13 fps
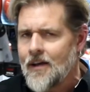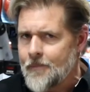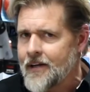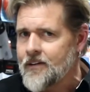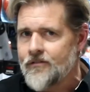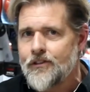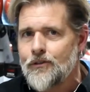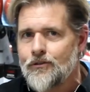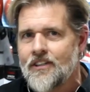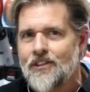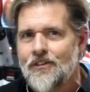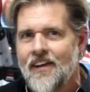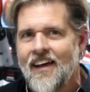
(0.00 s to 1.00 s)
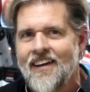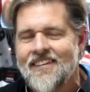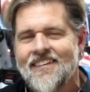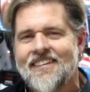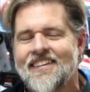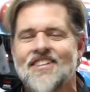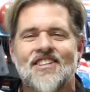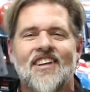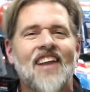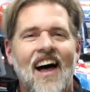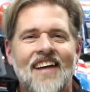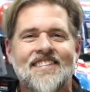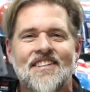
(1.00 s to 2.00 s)
Am I confusing you yet? There's
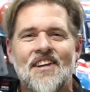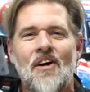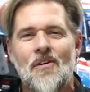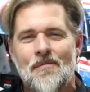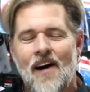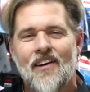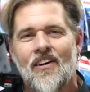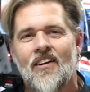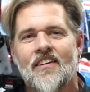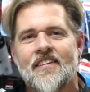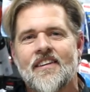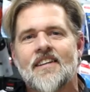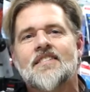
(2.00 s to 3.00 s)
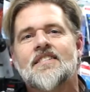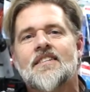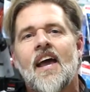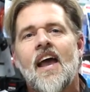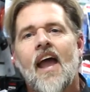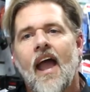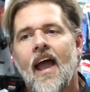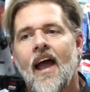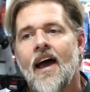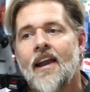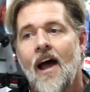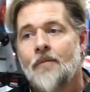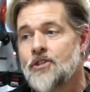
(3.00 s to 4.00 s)
a lot to know about all of this.
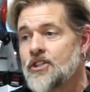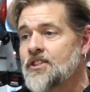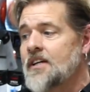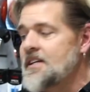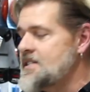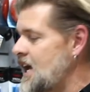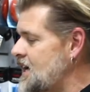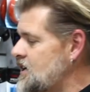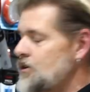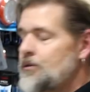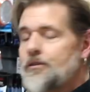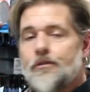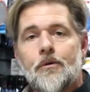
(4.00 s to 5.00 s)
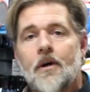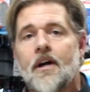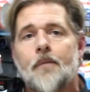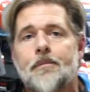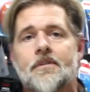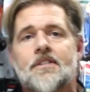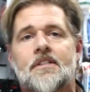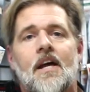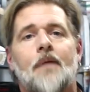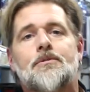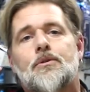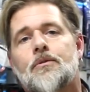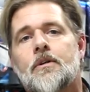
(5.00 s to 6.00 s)
And I'm just going to take you through a couple
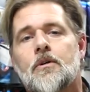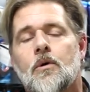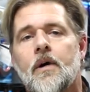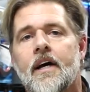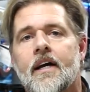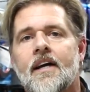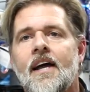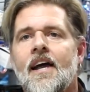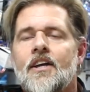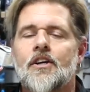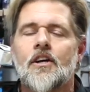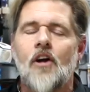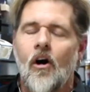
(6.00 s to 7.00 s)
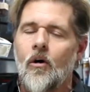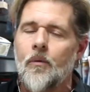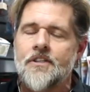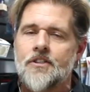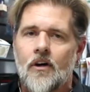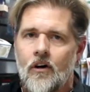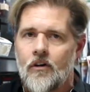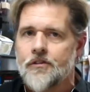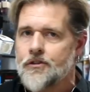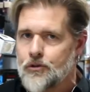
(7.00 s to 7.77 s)
steps real quick. You can always call the